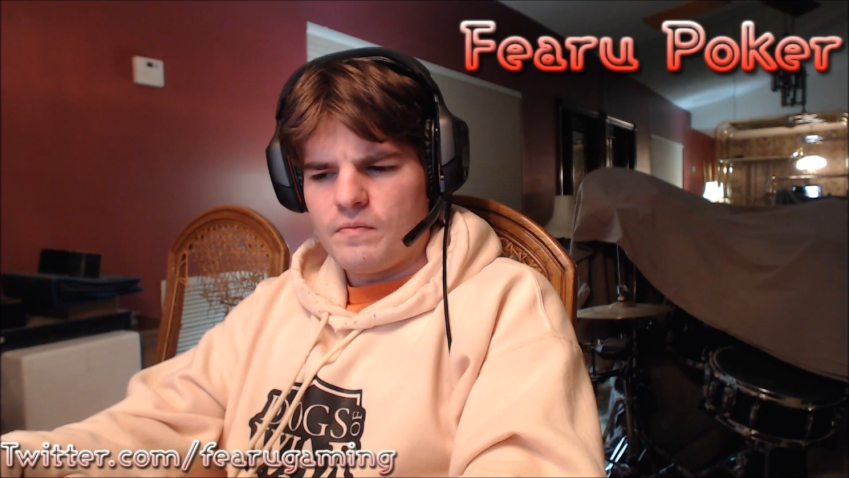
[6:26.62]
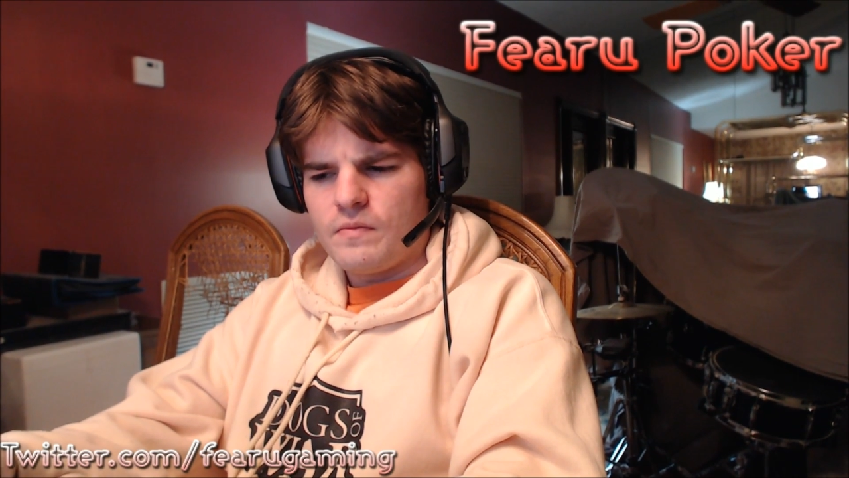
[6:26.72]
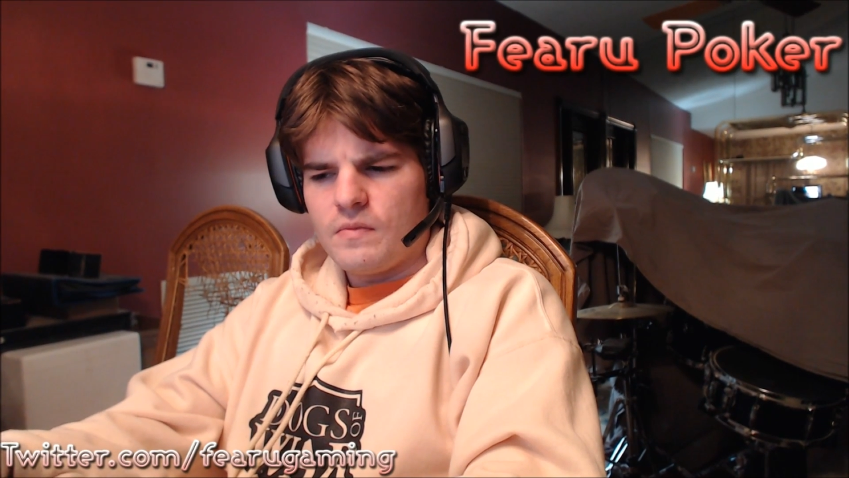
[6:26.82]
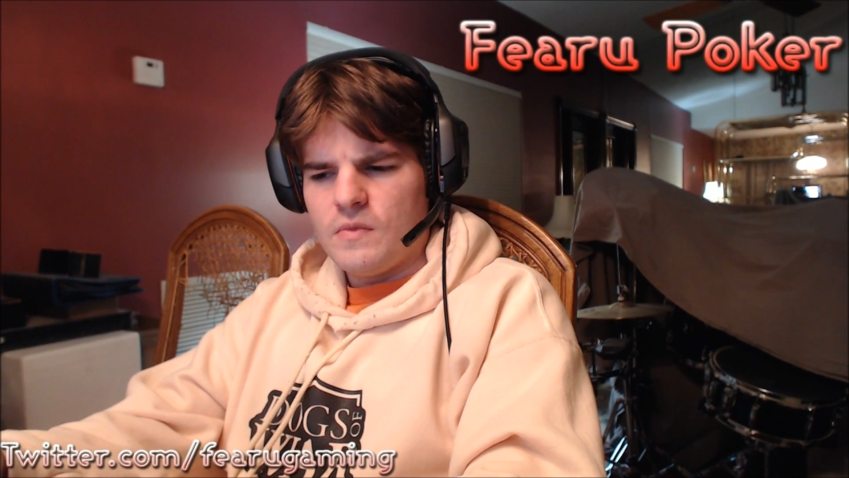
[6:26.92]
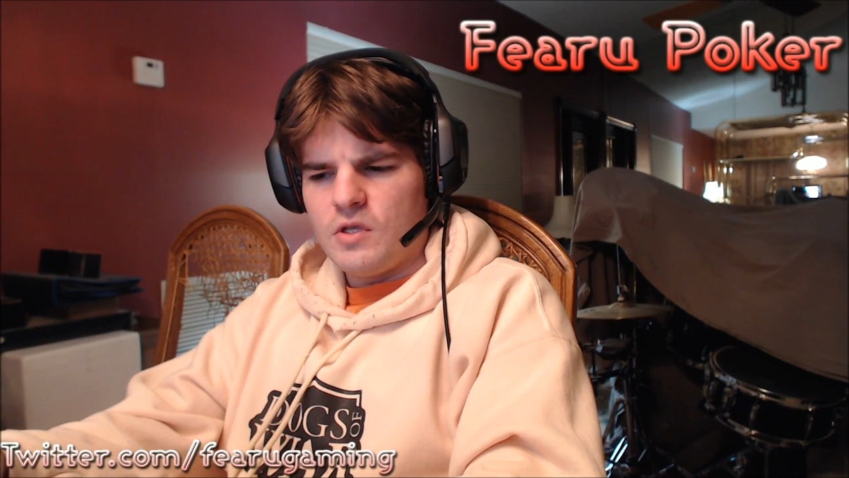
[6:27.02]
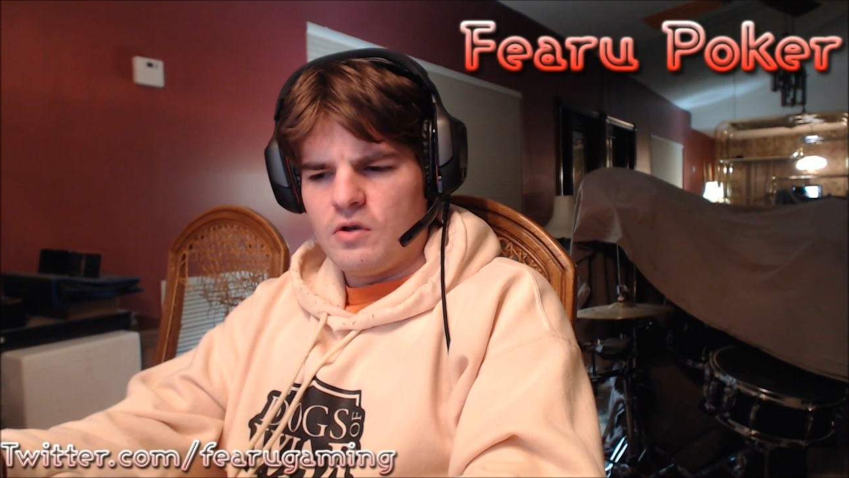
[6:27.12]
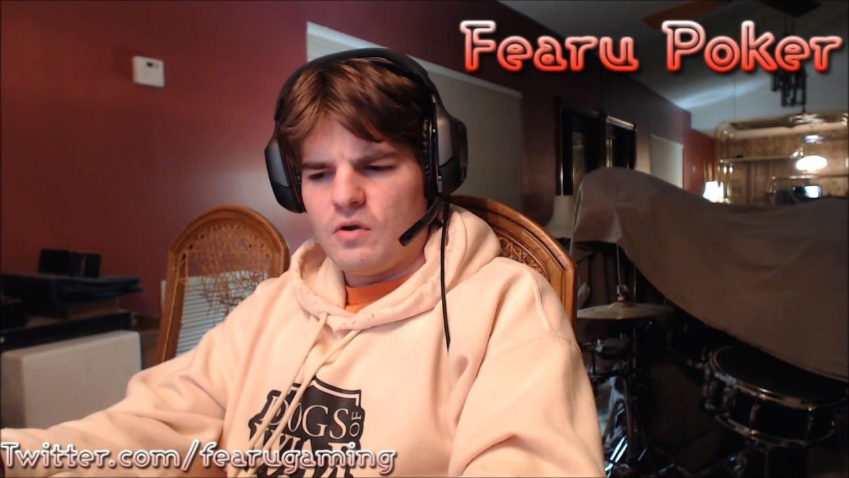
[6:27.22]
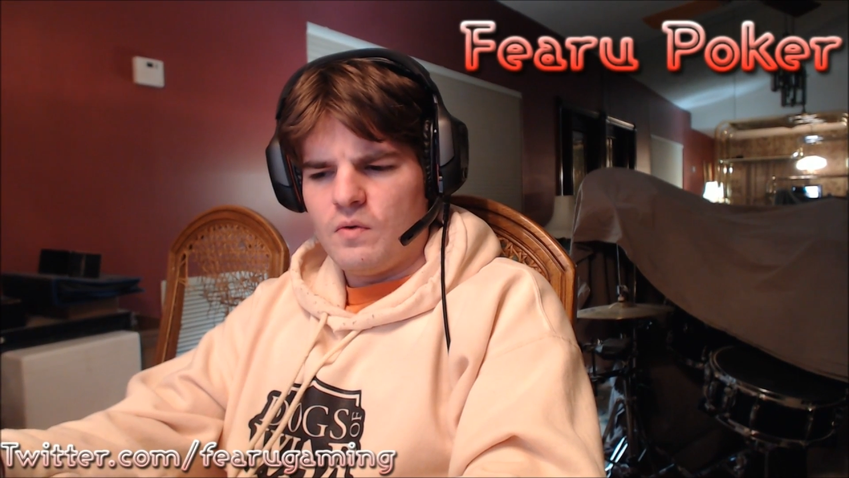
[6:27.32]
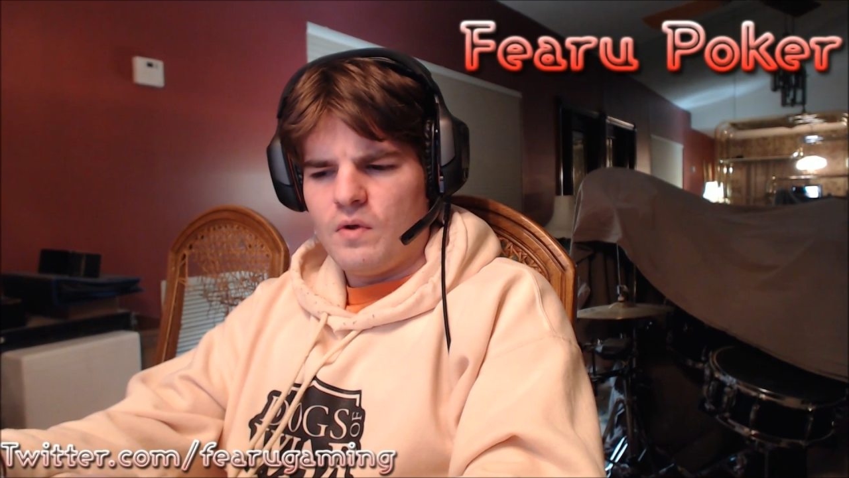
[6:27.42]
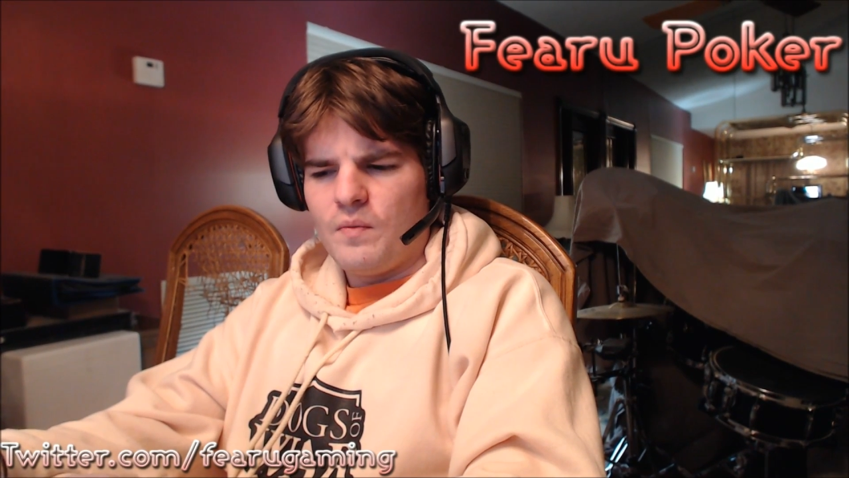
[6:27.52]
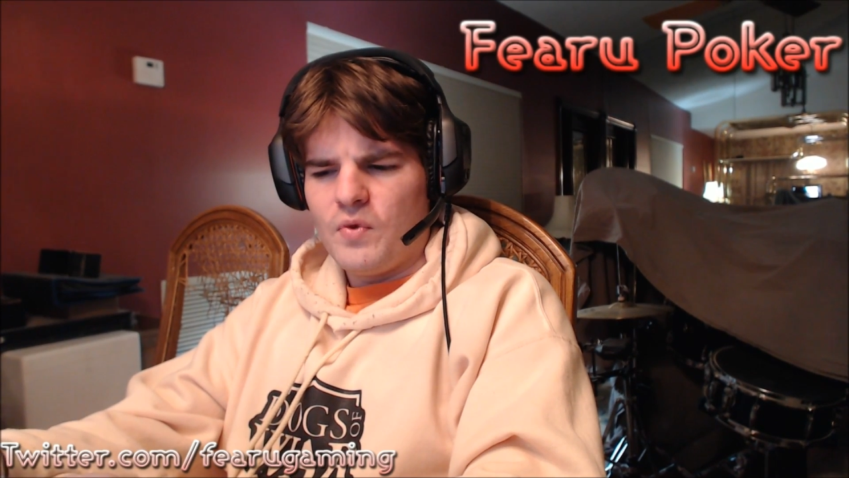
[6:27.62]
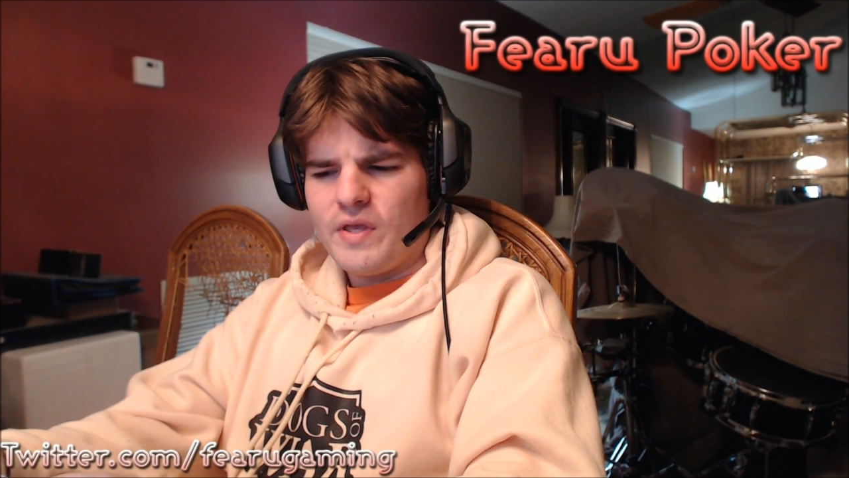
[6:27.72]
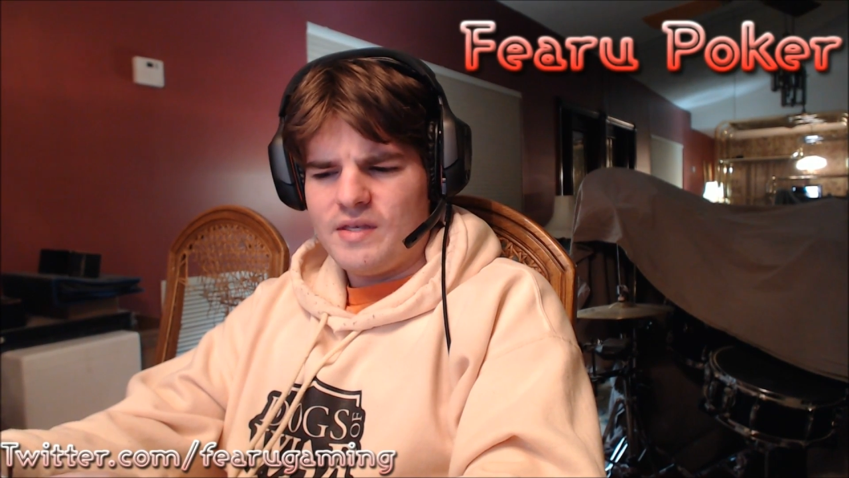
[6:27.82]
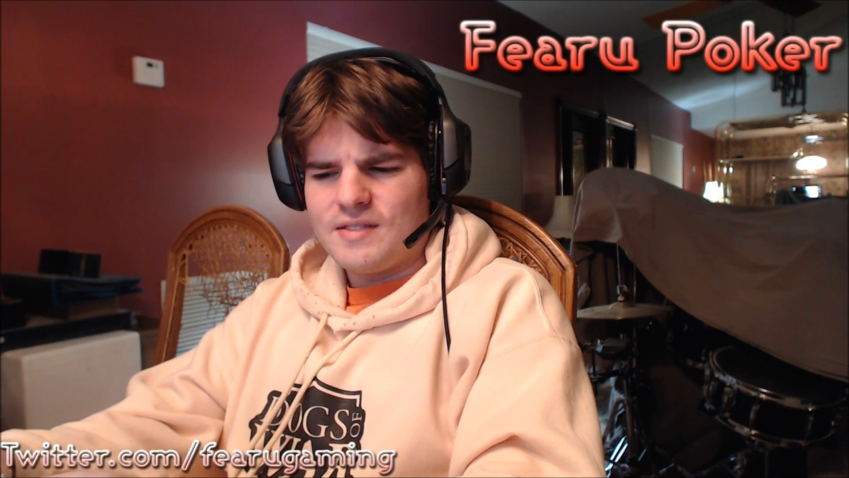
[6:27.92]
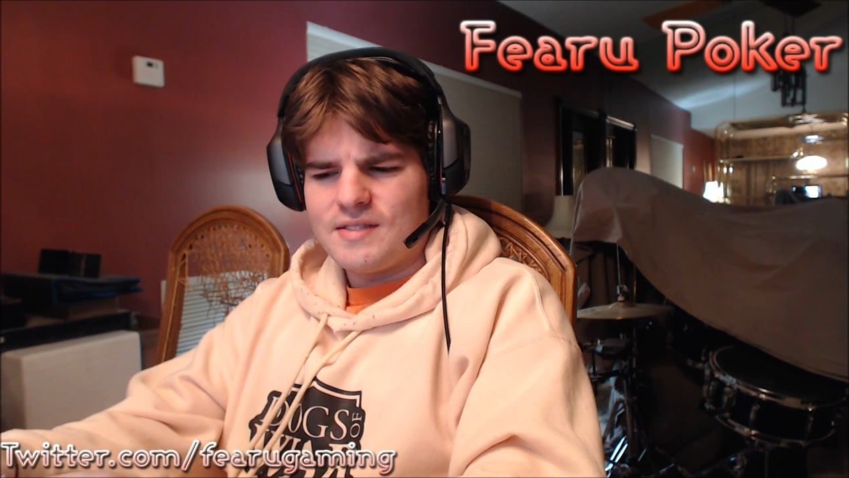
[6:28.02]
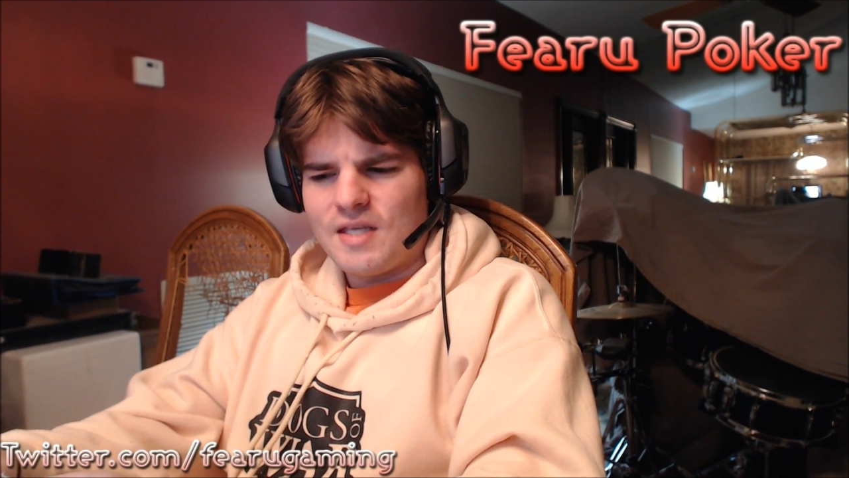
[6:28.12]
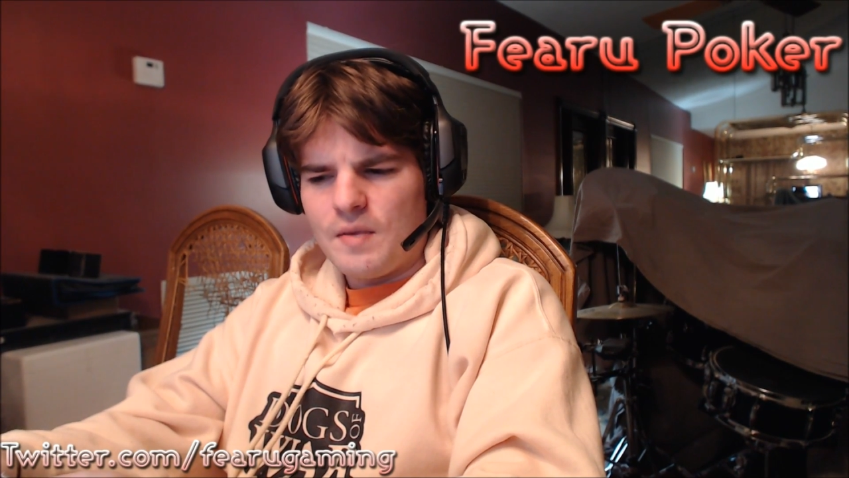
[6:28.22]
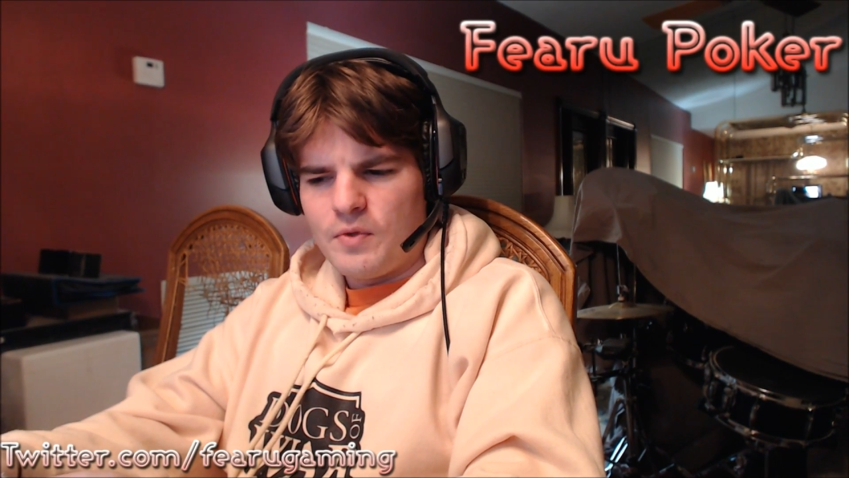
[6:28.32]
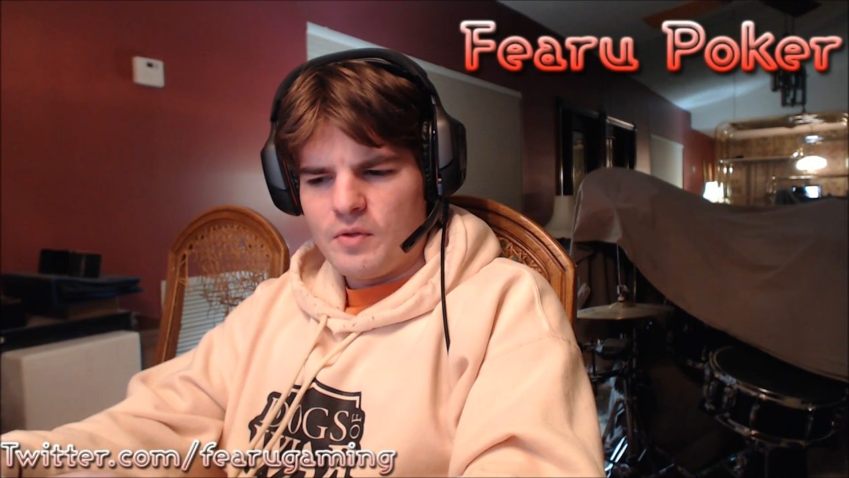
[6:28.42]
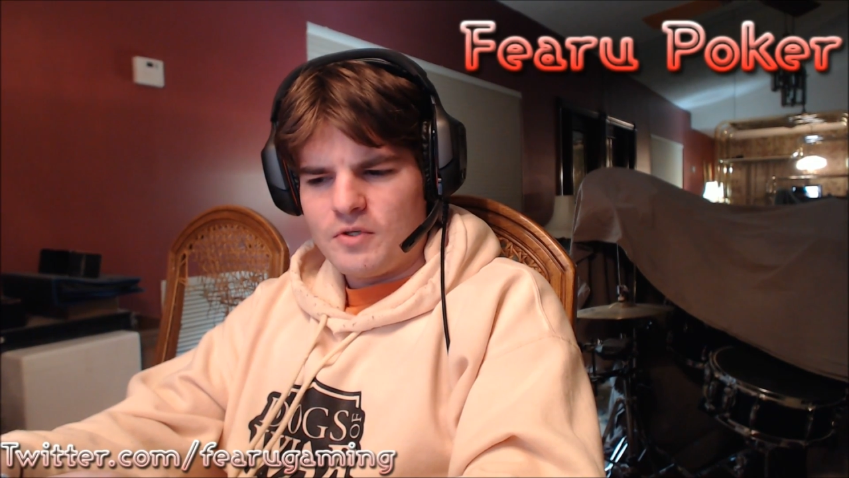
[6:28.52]
and we'll get into table
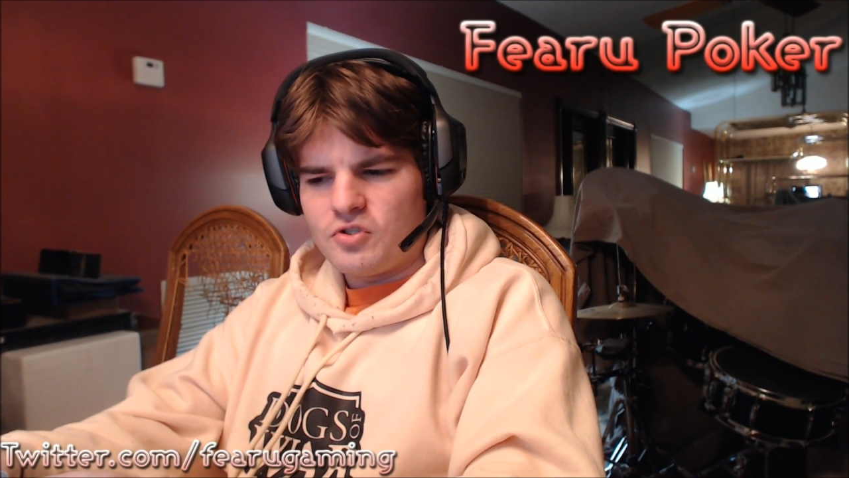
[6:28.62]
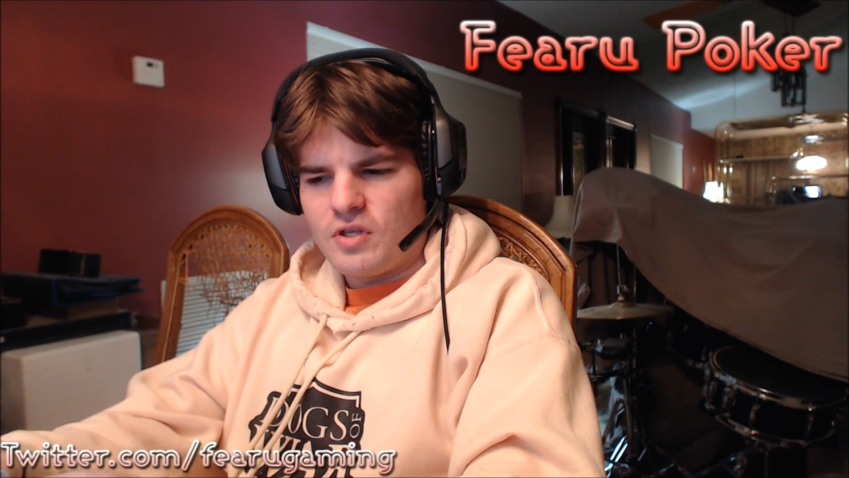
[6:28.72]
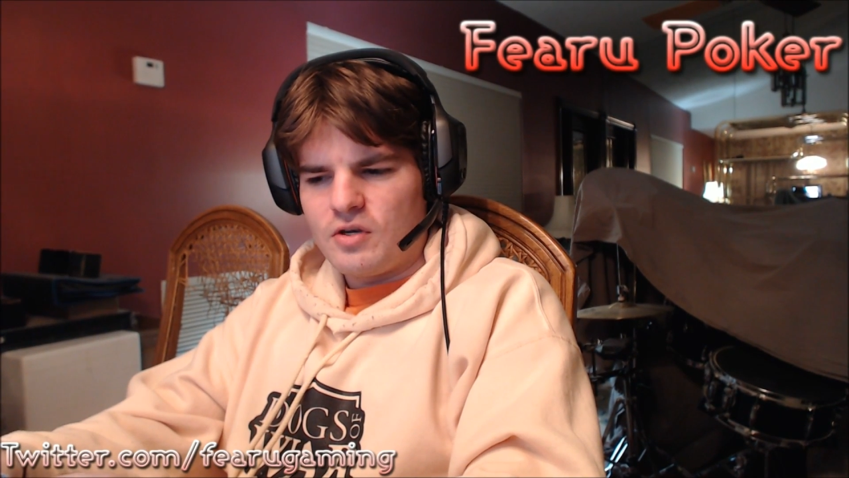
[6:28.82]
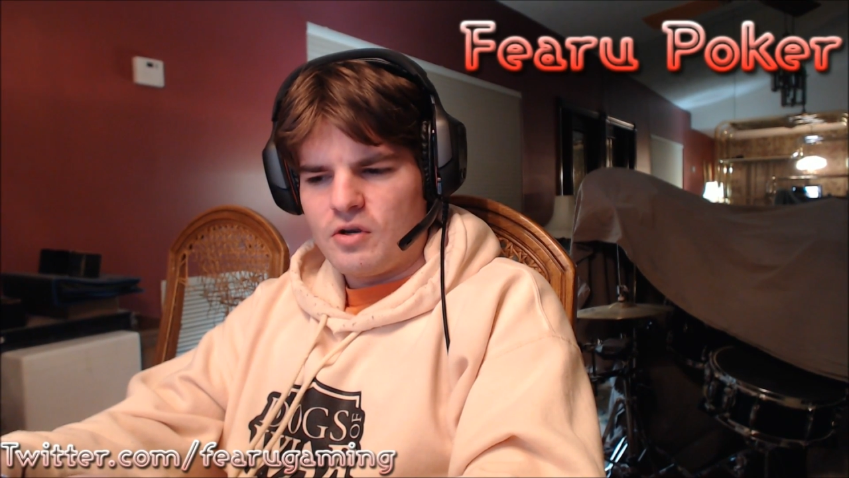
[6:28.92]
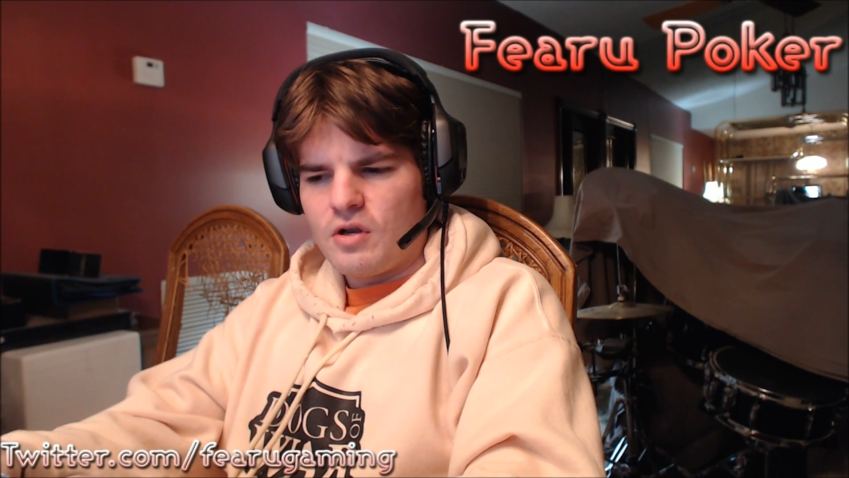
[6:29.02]
image later,